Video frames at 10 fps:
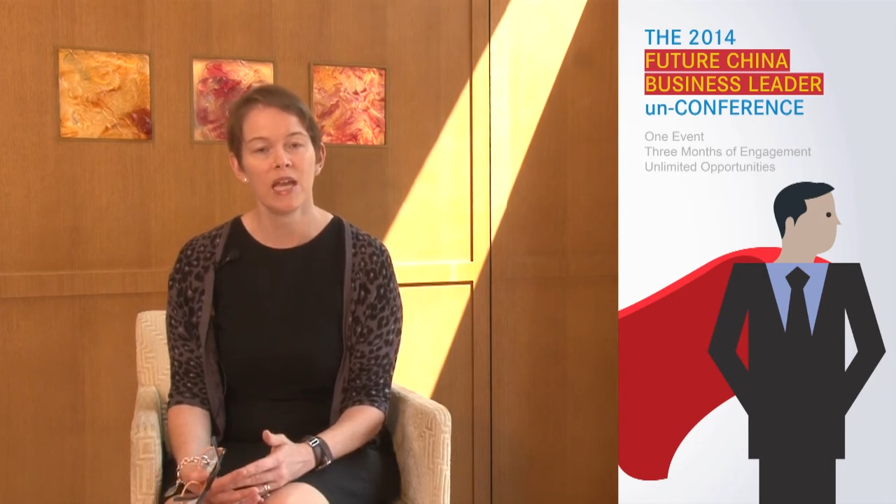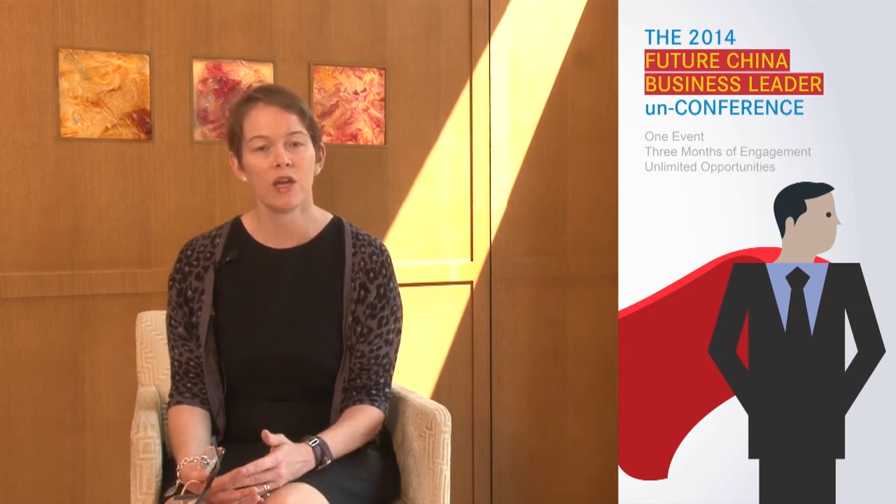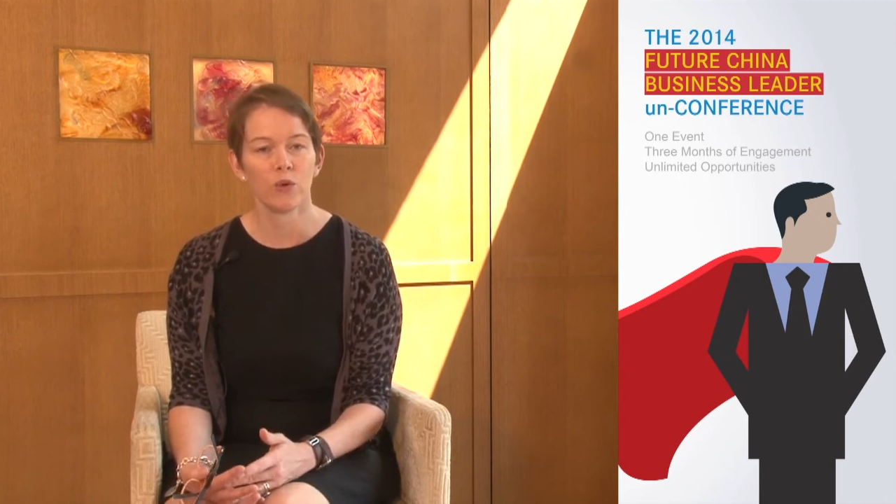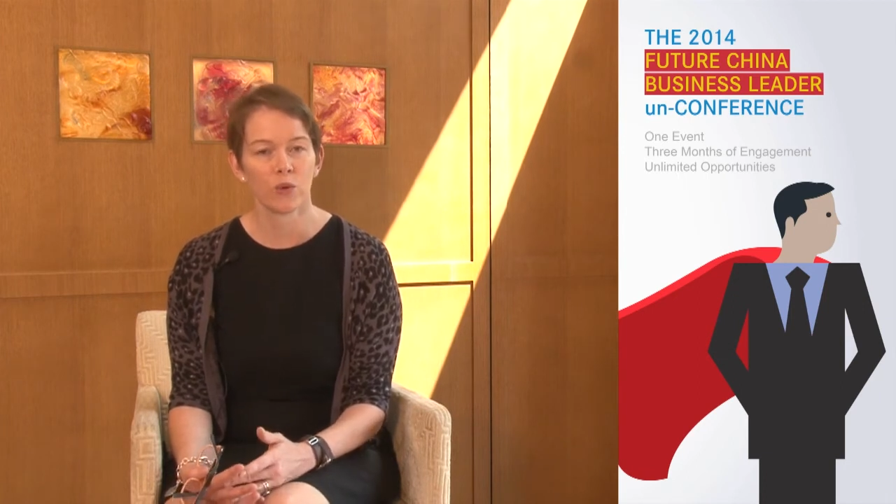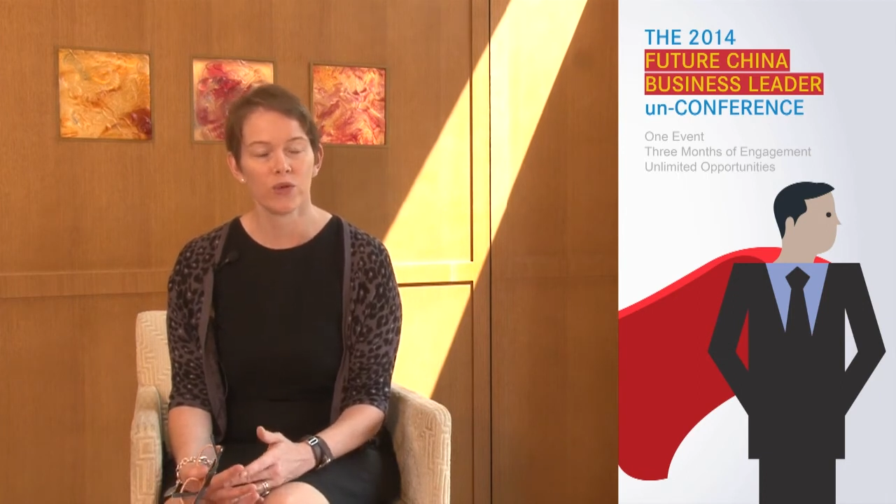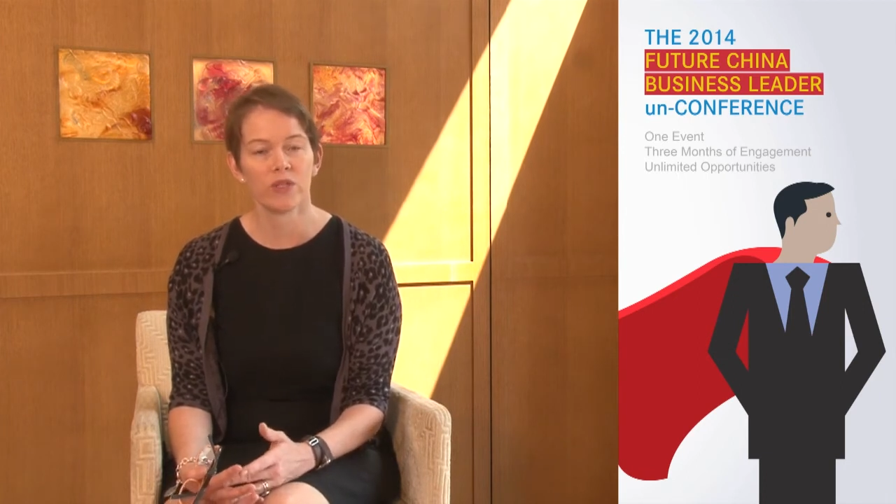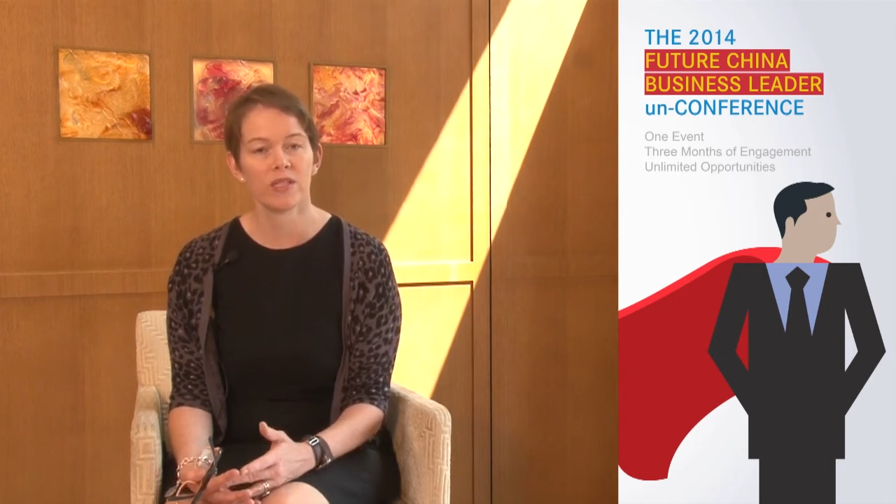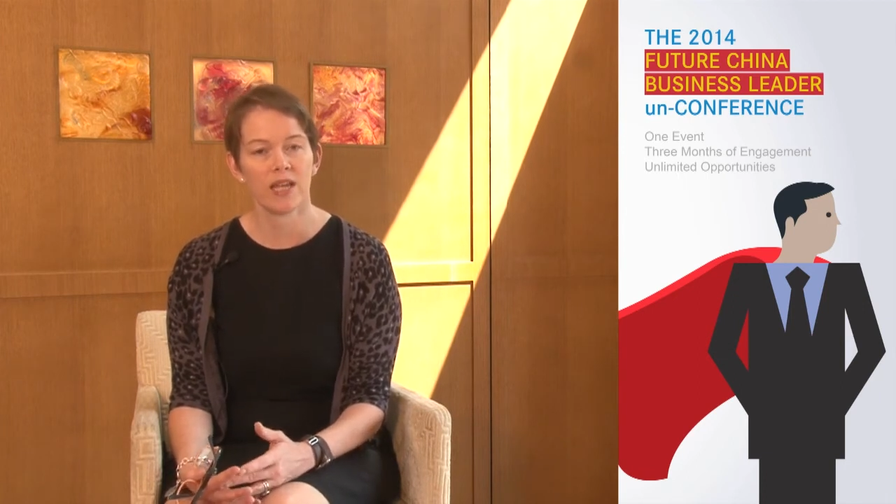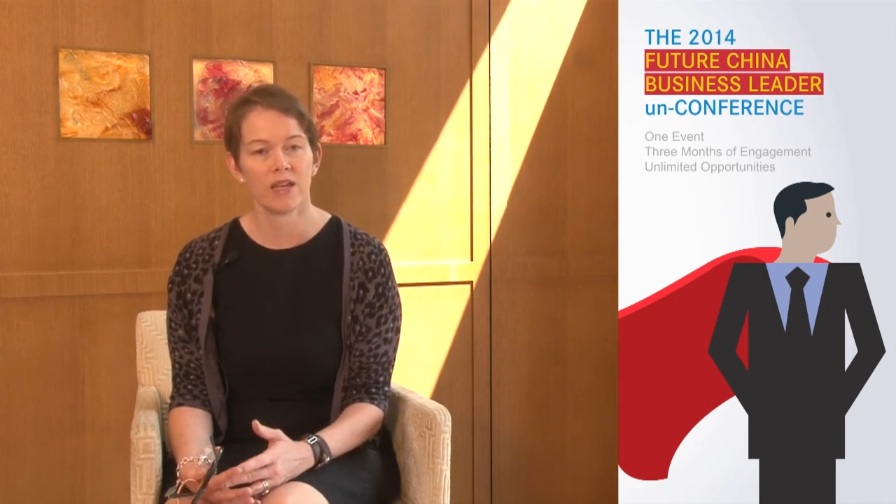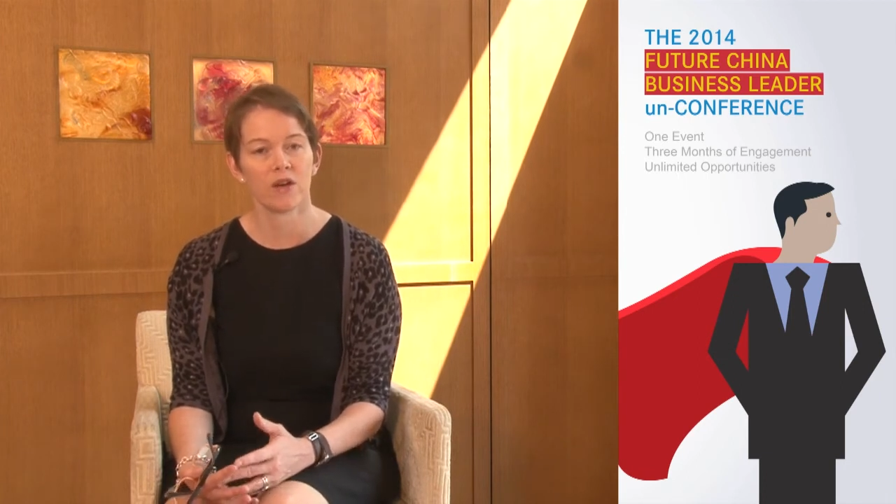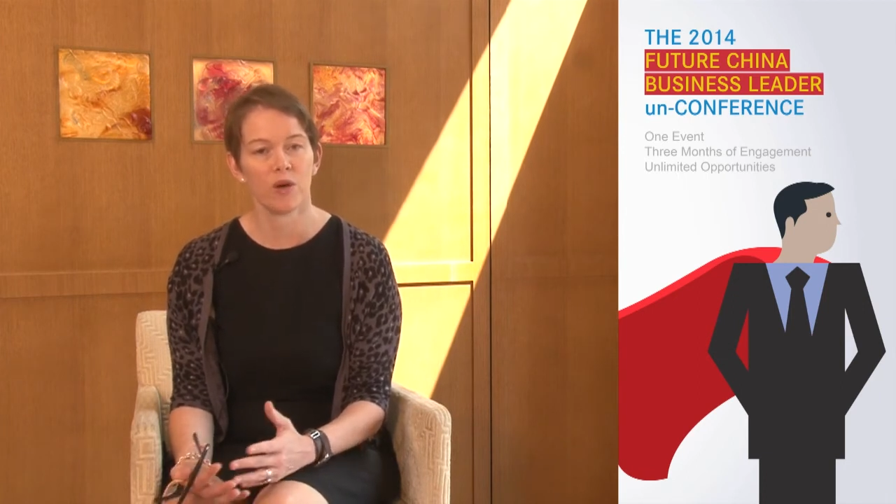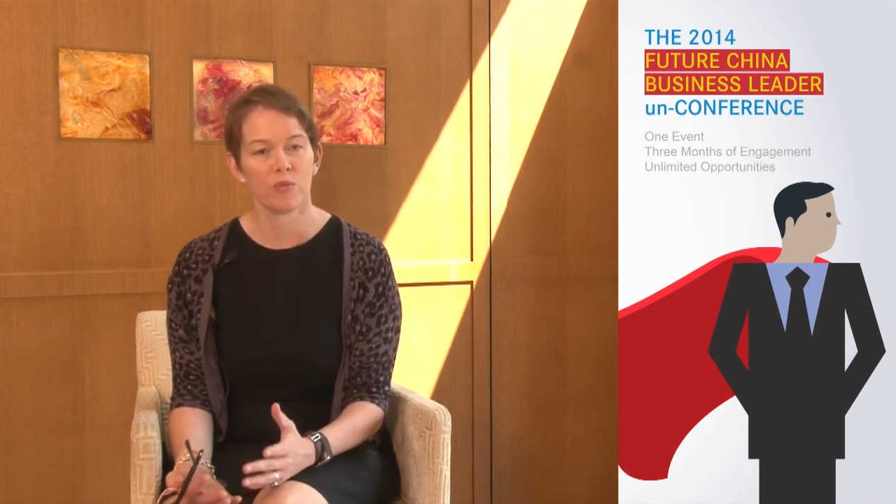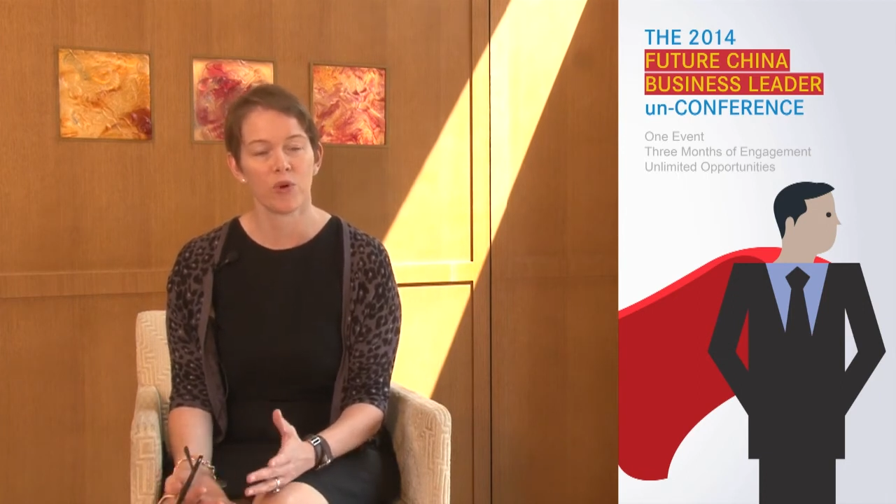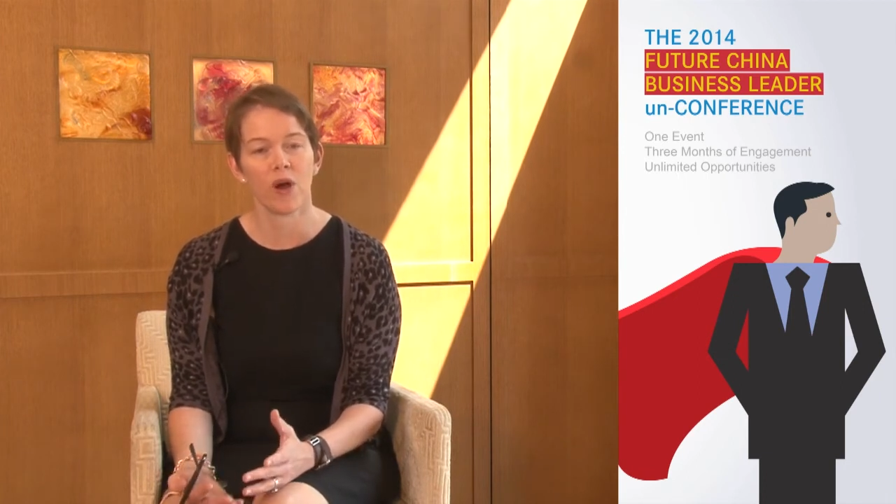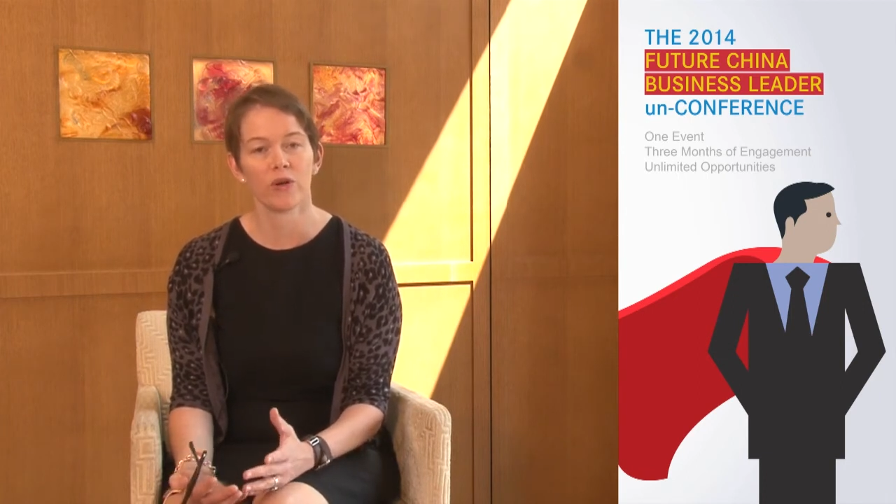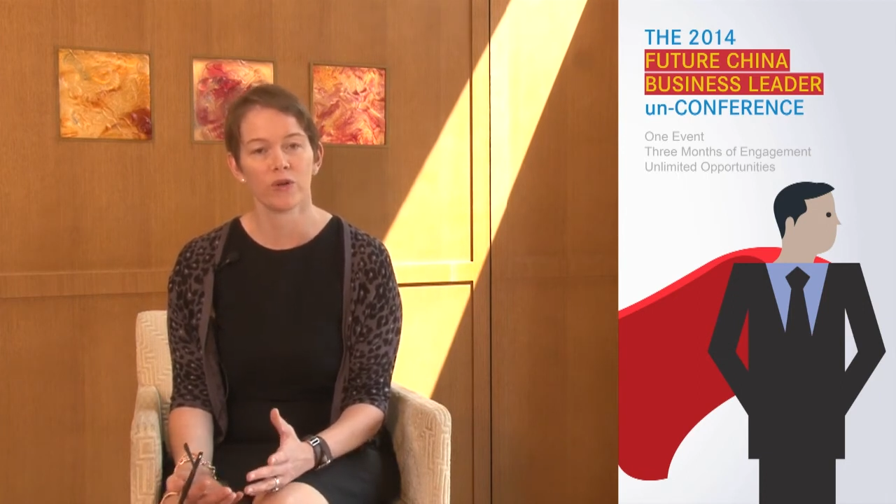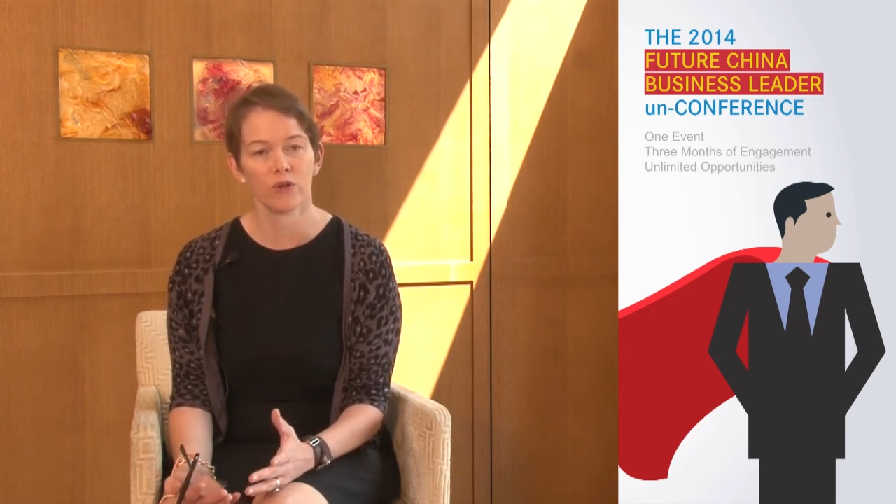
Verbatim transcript: in order to take on broader